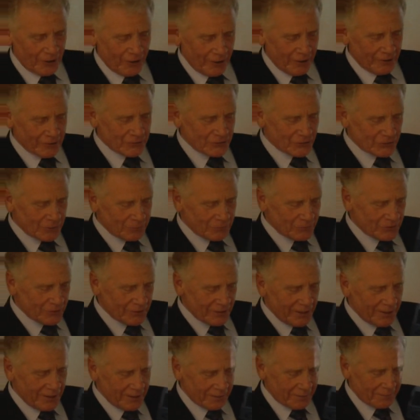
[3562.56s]
cause some
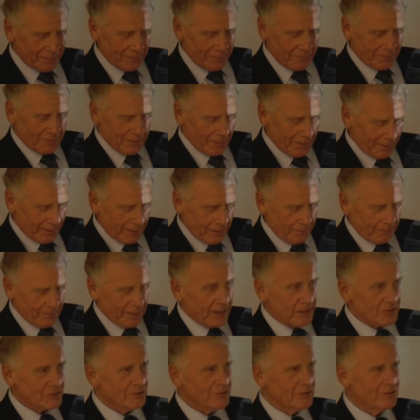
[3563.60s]
genetic
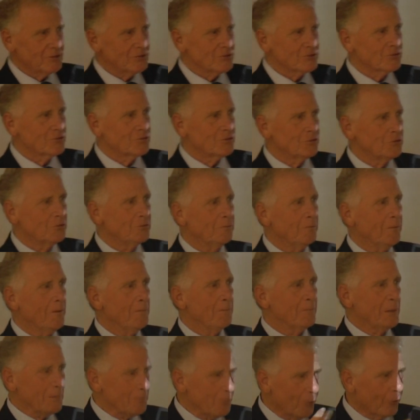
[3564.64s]
capacities to
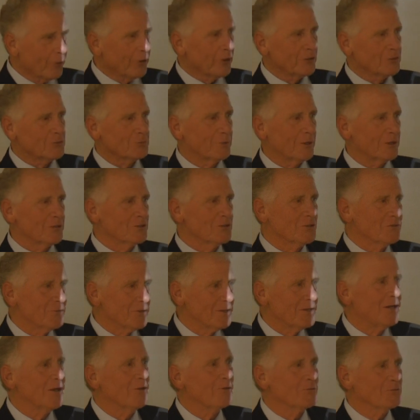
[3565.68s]
be more expressive
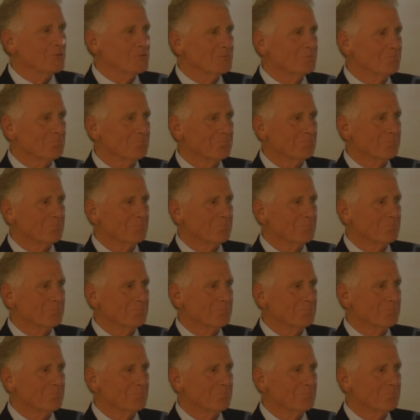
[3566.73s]
than others.